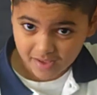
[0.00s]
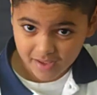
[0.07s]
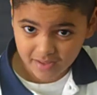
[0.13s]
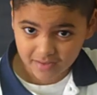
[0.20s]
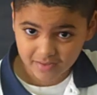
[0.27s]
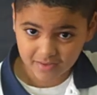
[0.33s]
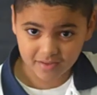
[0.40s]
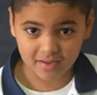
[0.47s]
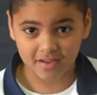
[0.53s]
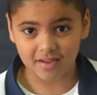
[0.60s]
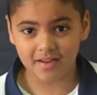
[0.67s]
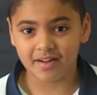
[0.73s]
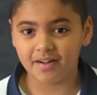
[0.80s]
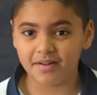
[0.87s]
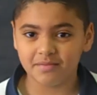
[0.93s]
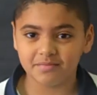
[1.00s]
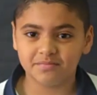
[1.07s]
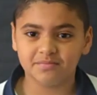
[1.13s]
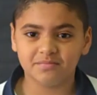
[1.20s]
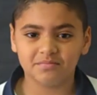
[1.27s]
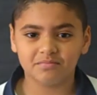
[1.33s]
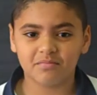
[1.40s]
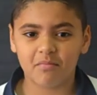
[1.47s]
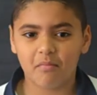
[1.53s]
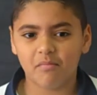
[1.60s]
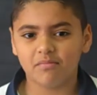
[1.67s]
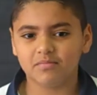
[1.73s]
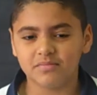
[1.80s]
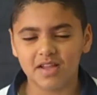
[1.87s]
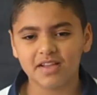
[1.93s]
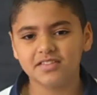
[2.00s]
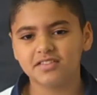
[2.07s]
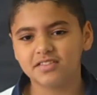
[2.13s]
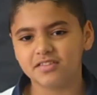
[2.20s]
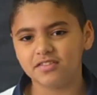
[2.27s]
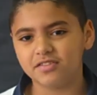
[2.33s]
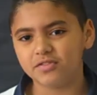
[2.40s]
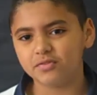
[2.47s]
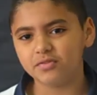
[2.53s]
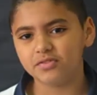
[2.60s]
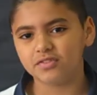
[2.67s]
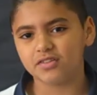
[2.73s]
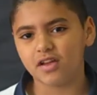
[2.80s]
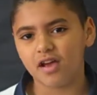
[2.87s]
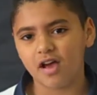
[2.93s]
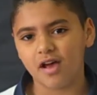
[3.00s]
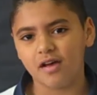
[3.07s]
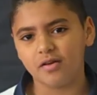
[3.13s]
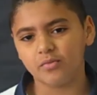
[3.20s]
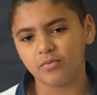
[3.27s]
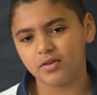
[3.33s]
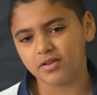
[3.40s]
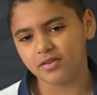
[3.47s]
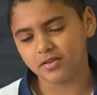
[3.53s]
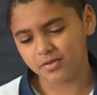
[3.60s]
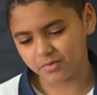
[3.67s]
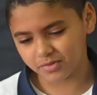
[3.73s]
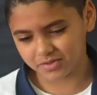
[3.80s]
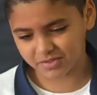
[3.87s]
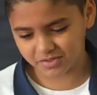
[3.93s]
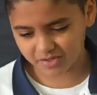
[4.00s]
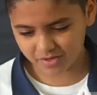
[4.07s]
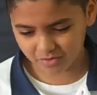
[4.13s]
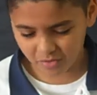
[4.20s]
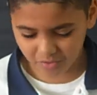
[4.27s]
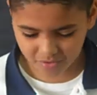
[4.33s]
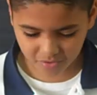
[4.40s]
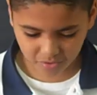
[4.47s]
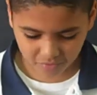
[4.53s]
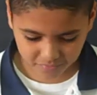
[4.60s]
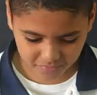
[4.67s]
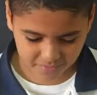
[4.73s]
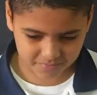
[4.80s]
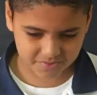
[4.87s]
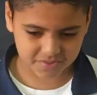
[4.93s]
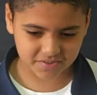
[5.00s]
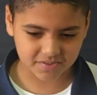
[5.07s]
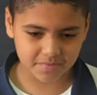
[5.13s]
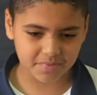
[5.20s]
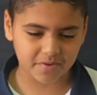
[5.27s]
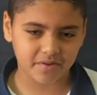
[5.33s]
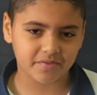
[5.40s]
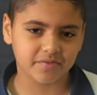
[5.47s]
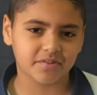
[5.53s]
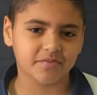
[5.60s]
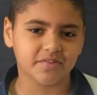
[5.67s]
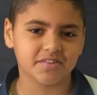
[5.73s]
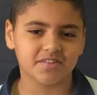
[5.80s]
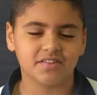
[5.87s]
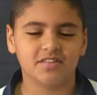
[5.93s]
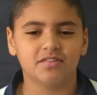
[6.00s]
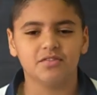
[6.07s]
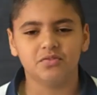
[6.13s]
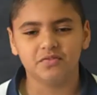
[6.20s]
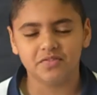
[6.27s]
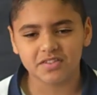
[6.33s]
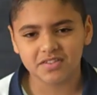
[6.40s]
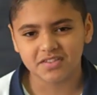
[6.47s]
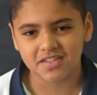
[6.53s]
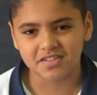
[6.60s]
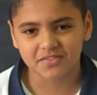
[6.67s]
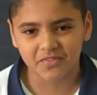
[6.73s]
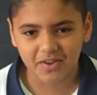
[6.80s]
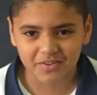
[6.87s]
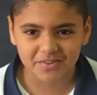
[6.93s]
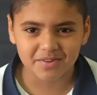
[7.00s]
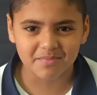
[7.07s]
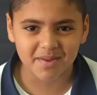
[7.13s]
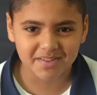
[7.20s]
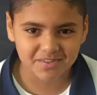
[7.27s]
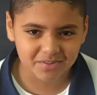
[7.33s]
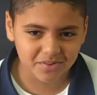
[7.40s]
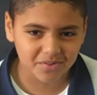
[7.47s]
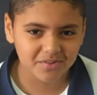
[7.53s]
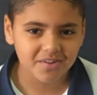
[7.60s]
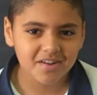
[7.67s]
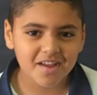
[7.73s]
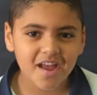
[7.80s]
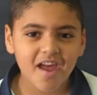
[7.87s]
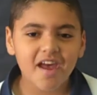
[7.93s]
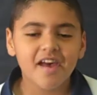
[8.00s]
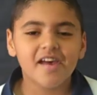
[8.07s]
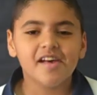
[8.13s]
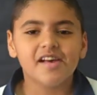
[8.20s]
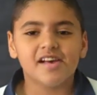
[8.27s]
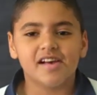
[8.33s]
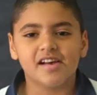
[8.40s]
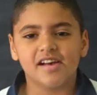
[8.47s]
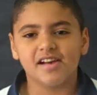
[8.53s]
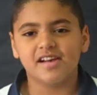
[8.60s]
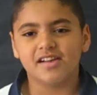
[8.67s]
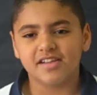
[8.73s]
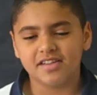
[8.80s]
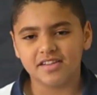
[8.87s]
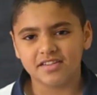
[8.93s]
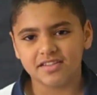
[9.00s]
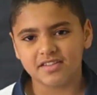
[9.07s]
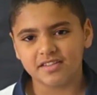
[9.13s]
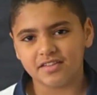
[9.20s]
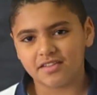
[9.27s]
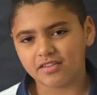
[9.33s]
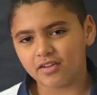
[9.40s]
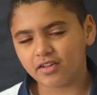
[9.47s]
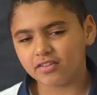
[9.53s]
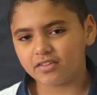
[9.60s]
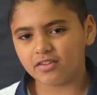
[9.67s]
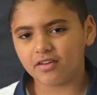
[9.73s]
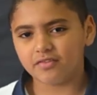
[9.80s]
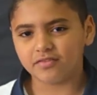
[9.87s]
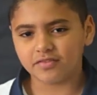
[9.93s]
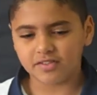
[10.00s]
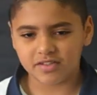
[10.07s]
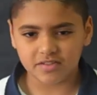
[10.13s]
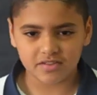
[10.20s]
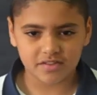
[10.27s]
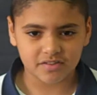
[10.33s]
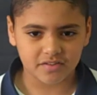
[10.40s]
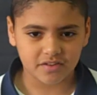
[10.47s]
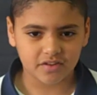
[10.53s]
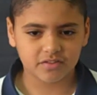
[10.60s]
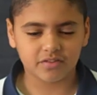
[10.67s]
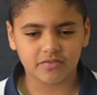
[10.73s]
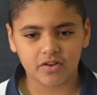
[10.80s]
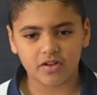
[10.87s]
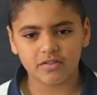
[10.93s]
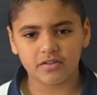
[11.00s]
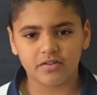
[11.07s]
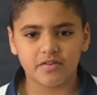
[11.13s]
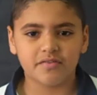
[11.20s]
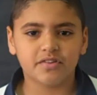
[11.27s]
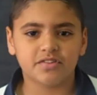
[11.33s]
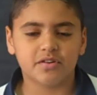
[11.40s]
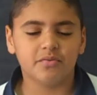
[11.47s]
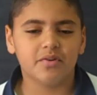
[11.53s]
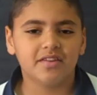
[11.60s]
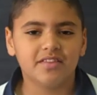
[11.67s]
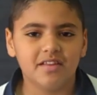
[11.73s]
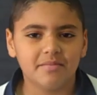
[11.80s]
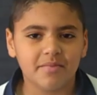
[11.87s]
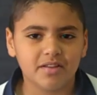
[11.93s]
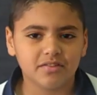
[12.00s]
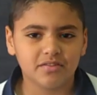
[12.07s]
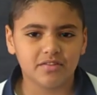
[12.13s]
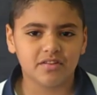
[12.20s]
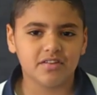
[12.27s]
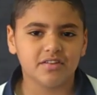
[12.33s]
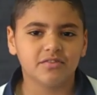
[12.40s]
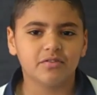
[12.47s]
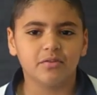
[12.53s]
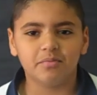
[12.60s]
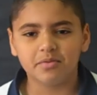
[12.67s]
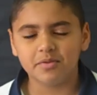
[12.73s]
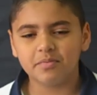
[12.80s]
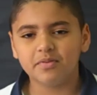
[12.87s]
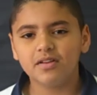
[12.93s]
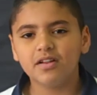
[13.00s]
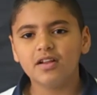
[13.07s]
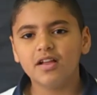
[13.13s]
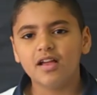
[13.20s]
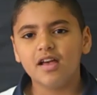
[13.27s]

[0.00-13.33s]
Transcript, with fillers: And um, Langston Hughes, uh, when he was going over the Mississippi River visit, to visit his father in Mexico, uh, he thought of he thought of all the rivers and what they meant to the Negro people,